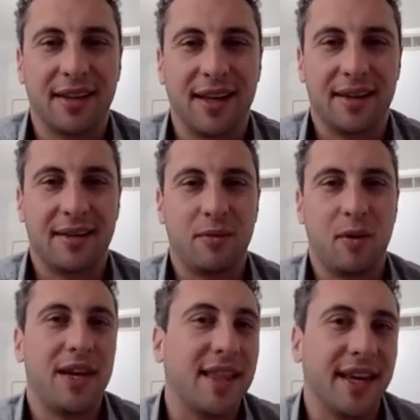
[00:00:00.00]
like what
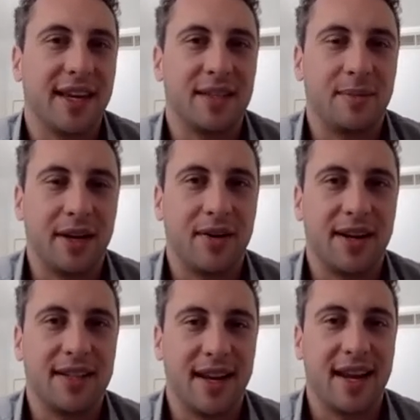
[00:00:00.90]
we think is
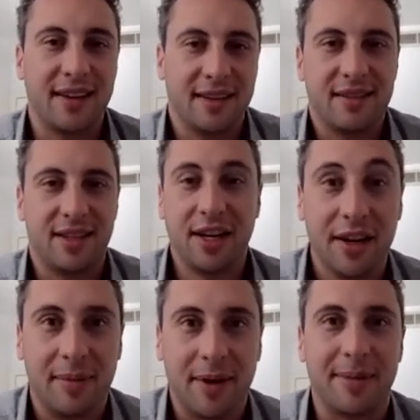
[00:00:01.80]
bitcoin's innate
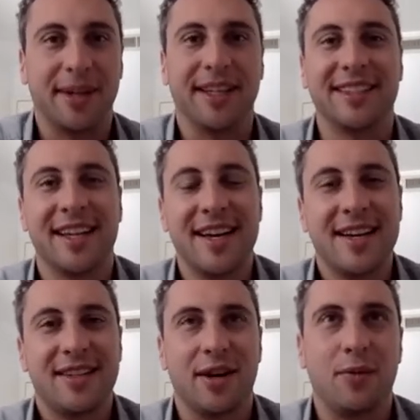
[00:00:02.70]
security properties
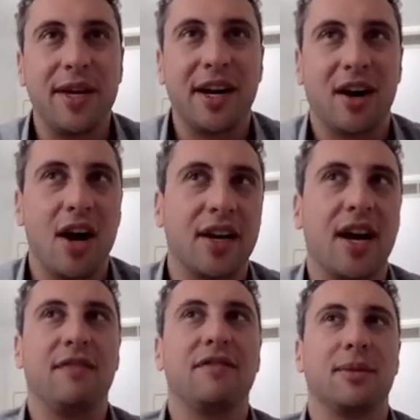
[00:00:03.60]
so we are
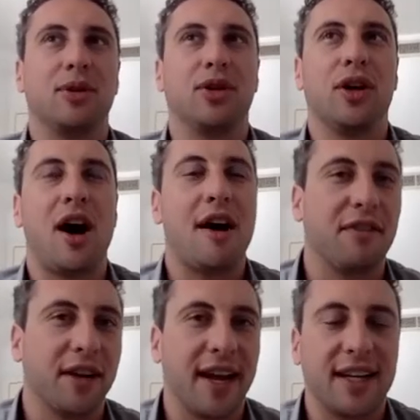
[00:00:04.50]
uncomfortable
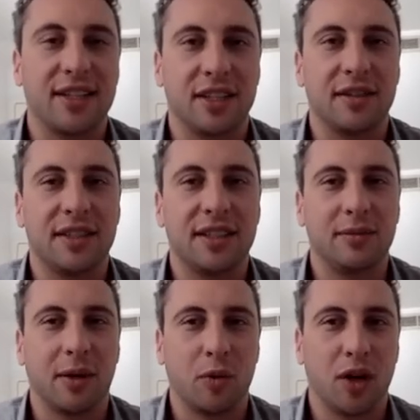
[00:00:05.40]
offering any services
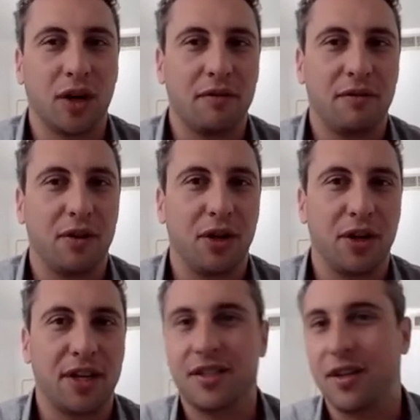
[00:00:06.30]
where we're full
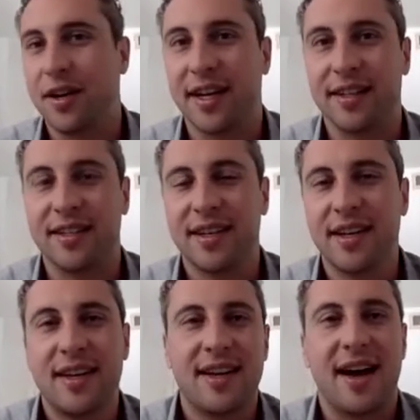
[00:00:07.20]
custodians
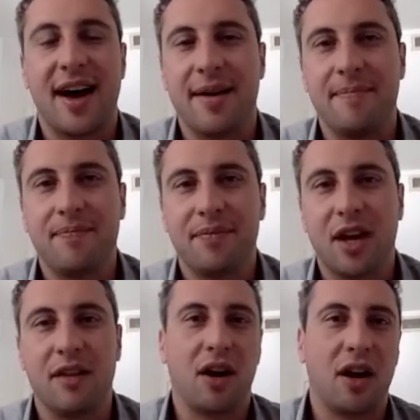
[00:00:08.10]
um,
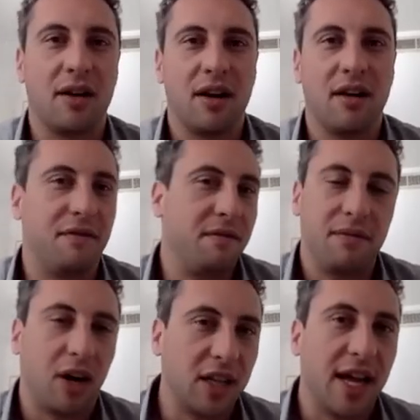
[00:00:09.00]
of our of
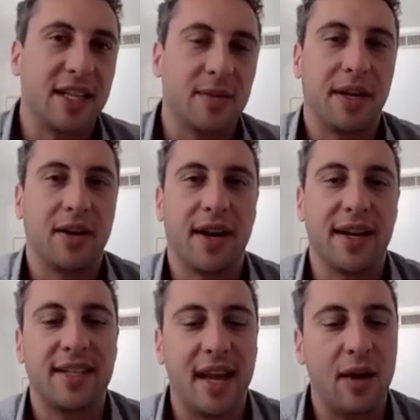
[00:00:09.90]
our clients bitcoin
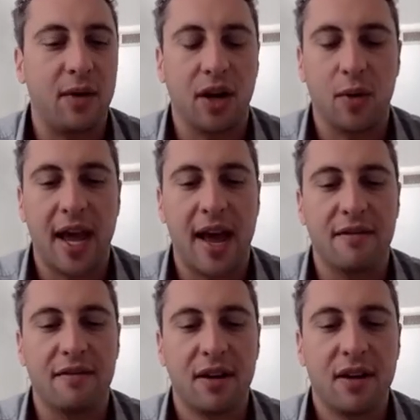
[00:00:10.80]
and today you know we
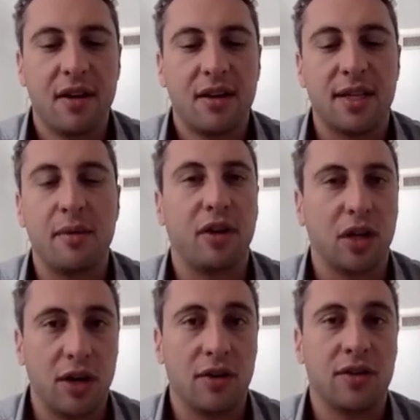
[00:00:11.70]
have some of our
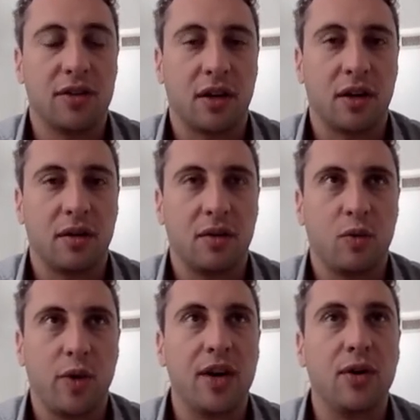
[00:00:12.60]
loans are
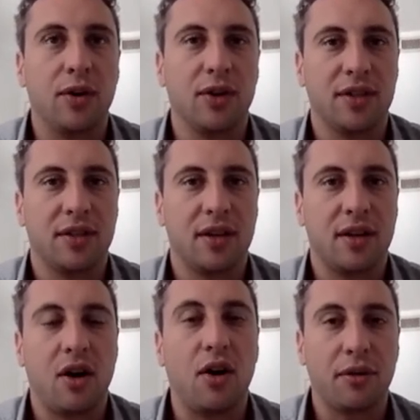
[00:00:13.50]
we hold
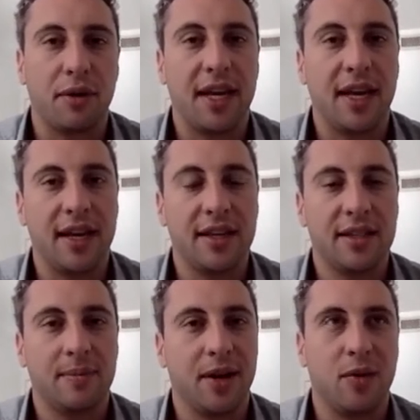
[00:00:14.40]
all three keys
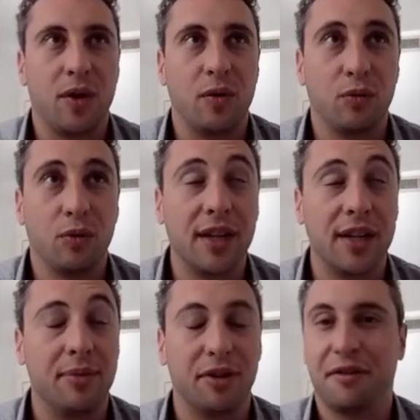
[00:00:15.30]
but we really
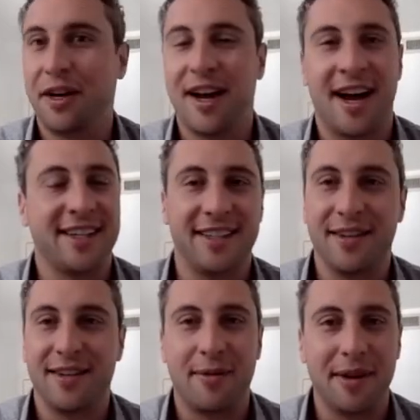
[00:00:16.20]
prefer not to do
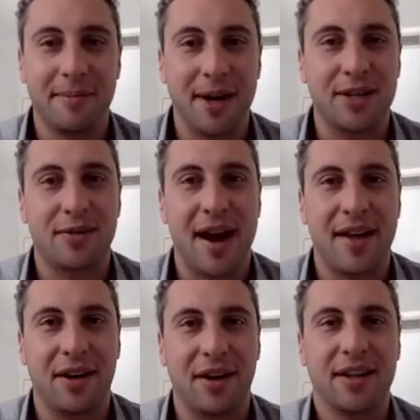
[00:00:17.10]
that we'd much
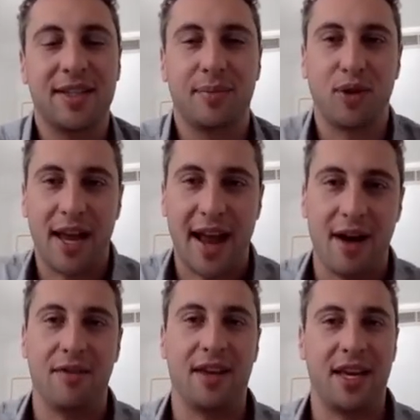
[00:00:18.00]
rather spread
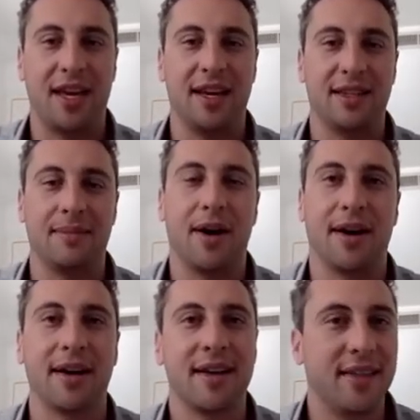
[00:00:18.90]
out the keys
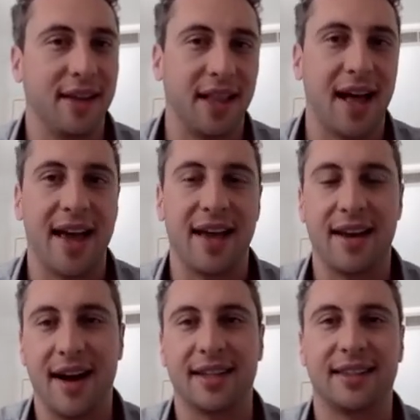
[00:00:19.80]
among the client,
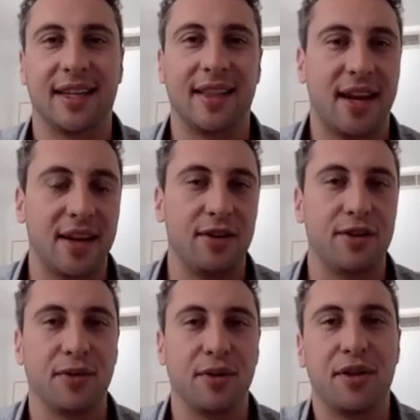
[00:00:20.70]
us, and then a
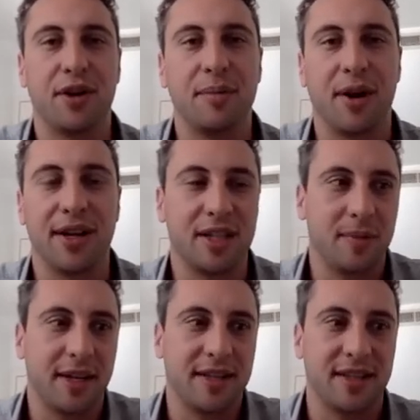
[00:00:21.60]
neutral third party, just
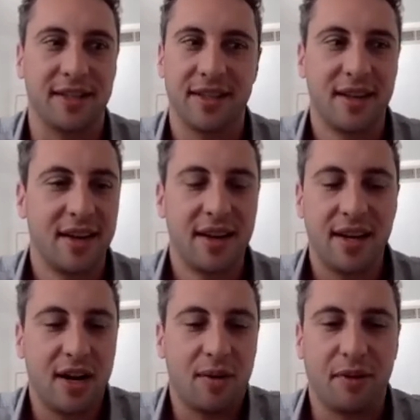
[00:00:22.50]
because it's,
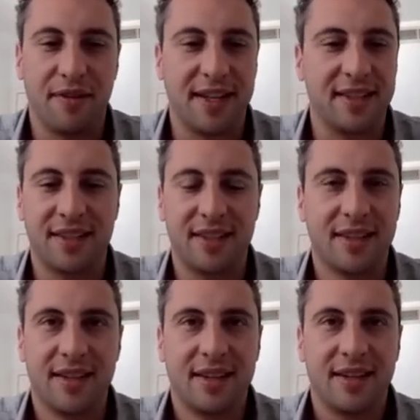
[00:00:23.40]
you know, it prevents
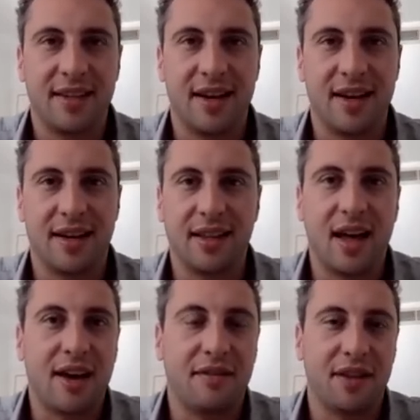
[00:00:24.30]
uh, a
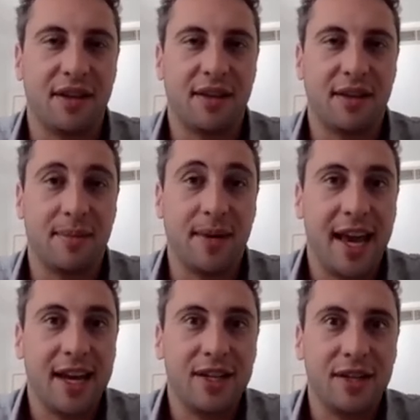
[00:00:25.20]
lot of the, the
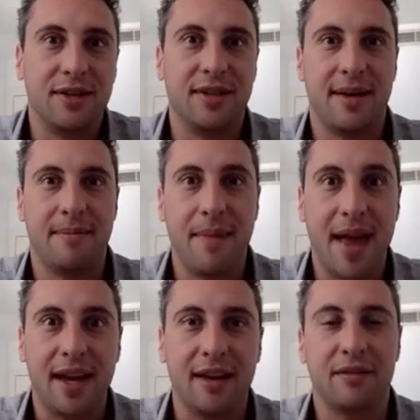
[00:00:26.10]
big issues that
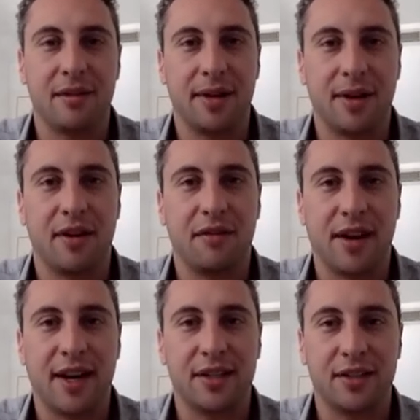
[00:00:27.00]
many of the Bitcoin
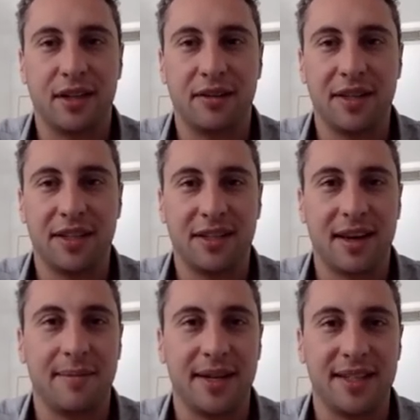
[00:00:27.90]
financial services
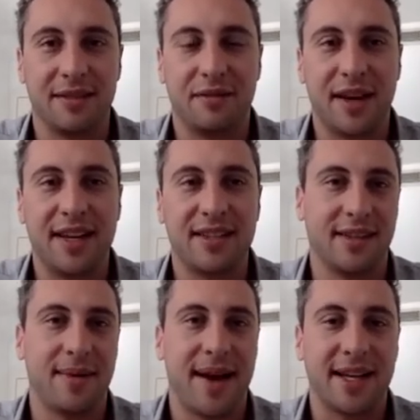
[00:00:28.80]
companies have faced in
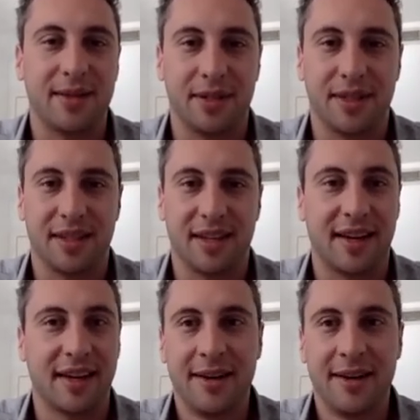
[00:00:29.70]
the past, which is like,